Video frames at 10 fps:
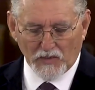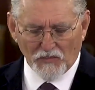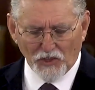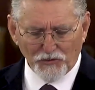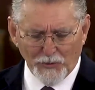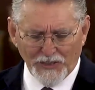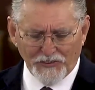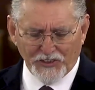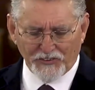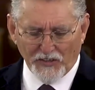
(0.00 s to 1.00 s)
Verse
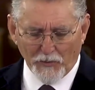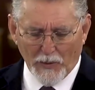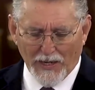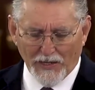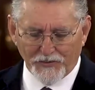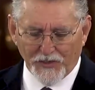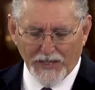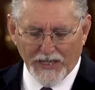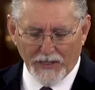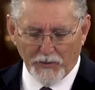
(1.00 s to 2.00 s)
26 Otherwise,
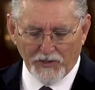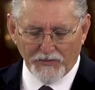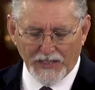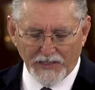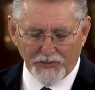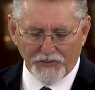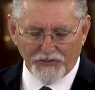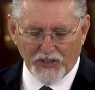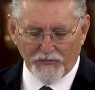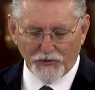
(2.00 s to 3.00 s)
he would have needed to
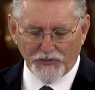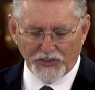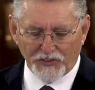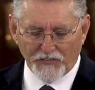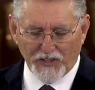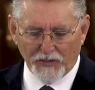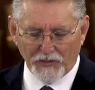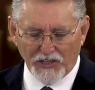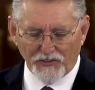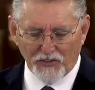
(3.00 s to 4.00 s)
suffer since the
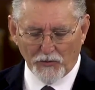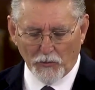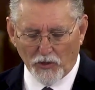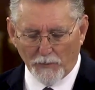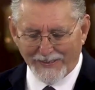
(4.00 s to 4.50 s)
foundation of the world.